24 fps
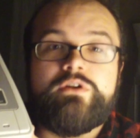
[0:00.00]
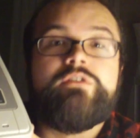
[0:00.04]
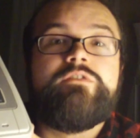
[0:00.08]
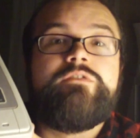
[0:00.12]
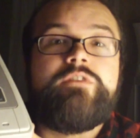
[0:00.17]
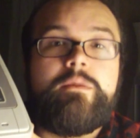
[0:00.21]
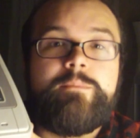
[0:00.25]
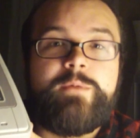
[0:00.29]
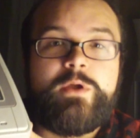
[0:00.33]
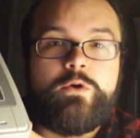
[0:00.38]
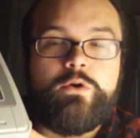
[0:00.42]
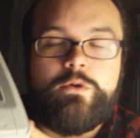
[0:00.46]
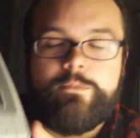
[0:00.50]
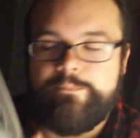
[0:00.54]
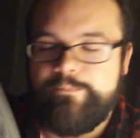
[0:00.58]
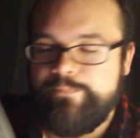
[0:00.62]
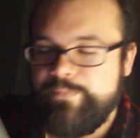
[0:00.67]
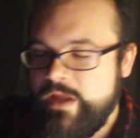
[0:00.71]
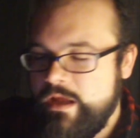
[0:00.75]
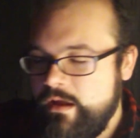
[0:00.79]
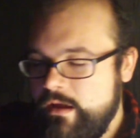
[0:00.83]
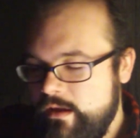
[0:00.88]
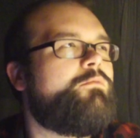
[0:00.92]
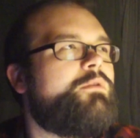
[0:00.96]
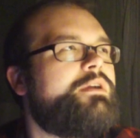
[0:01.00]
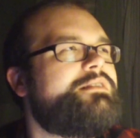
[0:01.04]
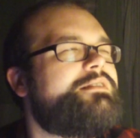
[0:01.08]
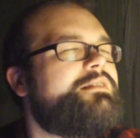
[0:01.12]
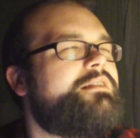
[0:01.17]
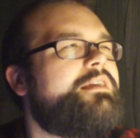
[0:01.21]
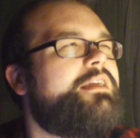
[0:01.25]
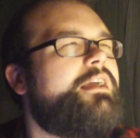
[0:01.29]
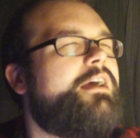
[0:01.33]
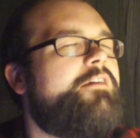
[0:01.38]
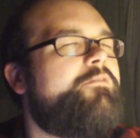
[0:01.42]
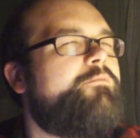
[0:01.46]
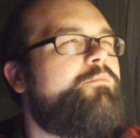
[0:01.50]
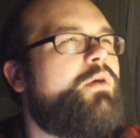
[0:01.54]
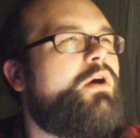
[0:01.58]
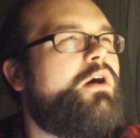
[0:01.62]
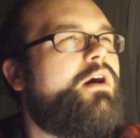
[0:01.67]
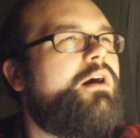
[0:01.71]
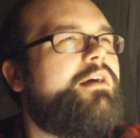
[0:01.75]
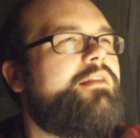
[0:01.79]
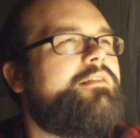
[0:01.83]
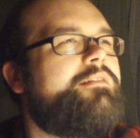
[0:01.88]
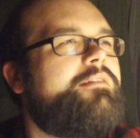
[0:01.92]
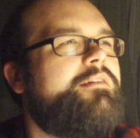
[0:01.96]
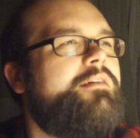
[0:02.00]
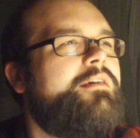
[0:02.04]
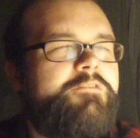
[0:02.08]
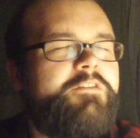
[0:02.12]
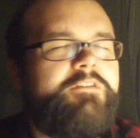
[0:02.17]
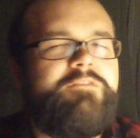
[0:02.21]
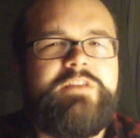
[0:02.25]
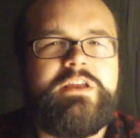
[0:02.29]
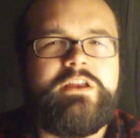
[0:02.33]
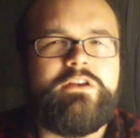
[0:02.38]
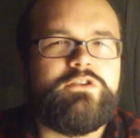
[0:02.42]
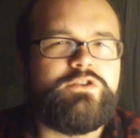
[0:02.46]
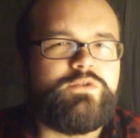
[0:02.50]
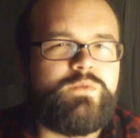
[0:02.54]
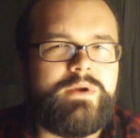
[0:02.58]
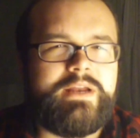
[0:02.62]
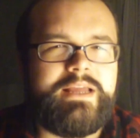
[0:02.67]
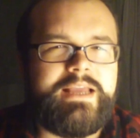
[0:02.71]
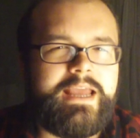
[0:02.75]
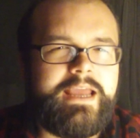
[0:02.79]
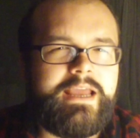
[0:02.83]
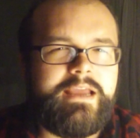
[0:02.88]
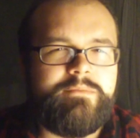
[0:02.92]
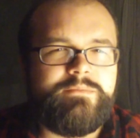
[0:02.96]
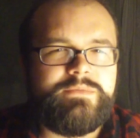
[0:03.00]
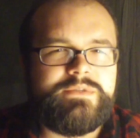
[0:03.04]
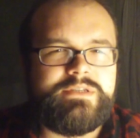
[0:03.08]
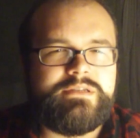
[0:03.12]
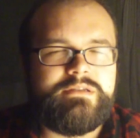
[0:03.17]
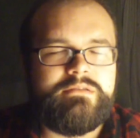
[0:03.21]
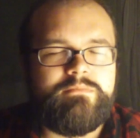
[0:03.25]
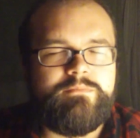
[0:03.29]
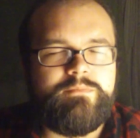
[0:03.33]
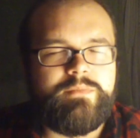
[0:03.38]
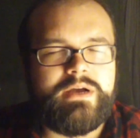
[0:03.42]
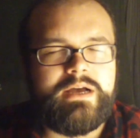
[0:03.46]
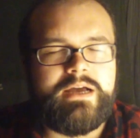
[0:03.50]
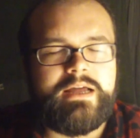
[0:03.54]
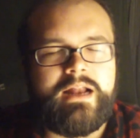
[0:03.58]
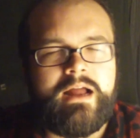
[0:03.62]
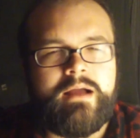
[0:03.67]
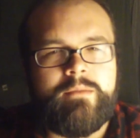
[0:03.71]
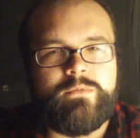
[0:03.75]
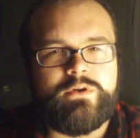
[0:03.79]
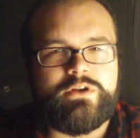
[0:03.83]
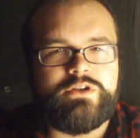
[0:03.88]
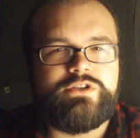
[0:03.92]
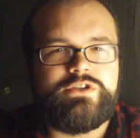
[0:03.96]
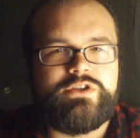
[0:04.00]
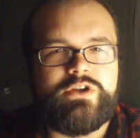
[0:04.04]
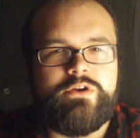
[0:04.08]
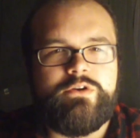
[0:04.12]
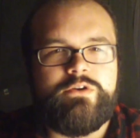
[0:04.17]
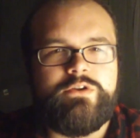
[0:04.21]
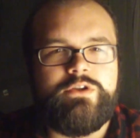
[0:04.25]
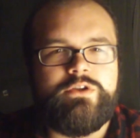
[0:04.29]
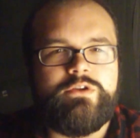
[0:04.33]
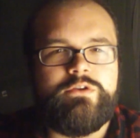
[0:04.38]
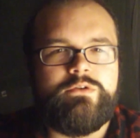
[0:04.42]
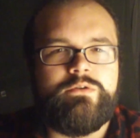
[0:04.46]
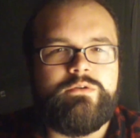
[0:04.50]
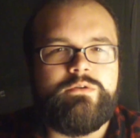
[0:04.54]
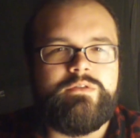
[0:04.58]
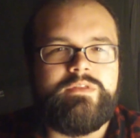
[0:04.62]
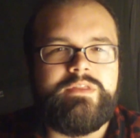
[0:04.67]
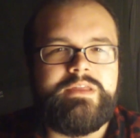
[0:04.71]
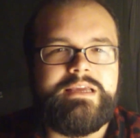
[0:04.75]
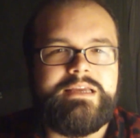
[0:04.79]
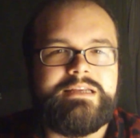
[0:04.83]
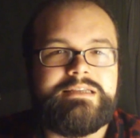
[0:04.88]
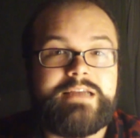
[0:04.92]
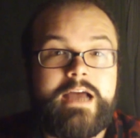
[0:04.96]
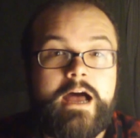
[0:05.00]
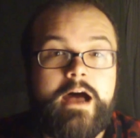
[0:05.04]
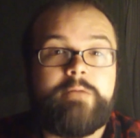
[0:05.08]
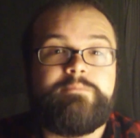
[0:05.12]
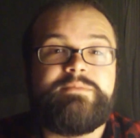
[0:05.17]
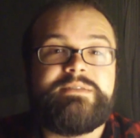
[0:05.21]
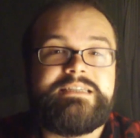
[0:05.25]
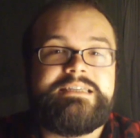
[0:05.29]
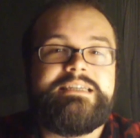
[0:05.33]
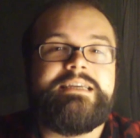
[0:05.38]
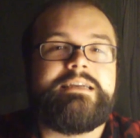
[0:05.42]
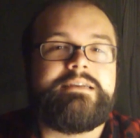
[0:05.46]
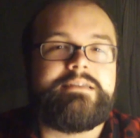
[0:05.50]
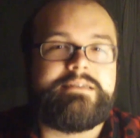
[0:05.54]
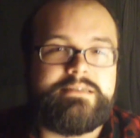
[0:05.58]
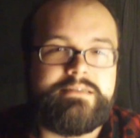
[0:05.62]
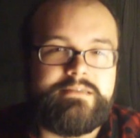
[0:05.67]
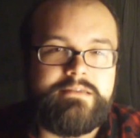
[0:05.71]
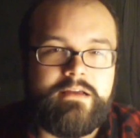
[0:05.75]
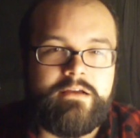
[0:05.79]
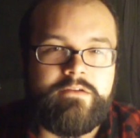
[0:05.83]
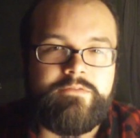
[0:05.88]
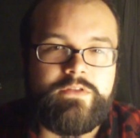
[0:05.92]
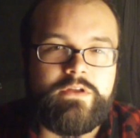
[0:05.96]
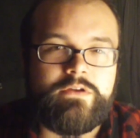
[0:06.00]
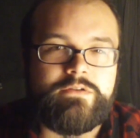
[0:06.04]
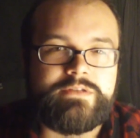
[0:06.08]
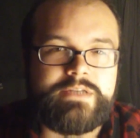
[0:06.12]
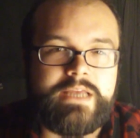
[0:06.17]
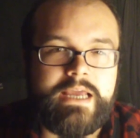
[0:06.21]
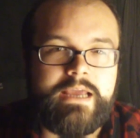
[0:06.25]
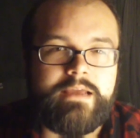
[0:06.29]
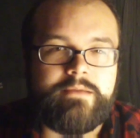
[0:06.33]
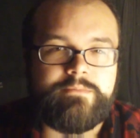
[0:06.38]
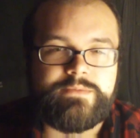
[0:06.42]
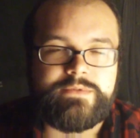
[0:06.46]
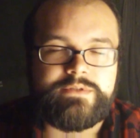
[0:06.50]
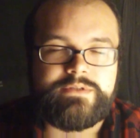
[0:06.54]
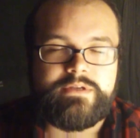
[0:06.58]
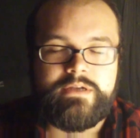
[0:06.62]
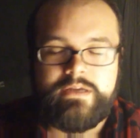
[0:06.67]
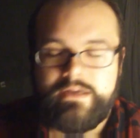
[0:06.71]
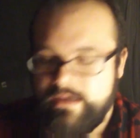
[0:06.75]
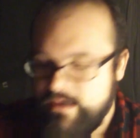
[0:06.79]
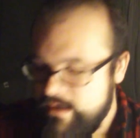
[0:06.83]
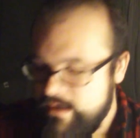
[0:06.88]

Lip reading: Famicom. Recently I've bought 15 or 20 games, but I'm going to show you the top 6 of those games.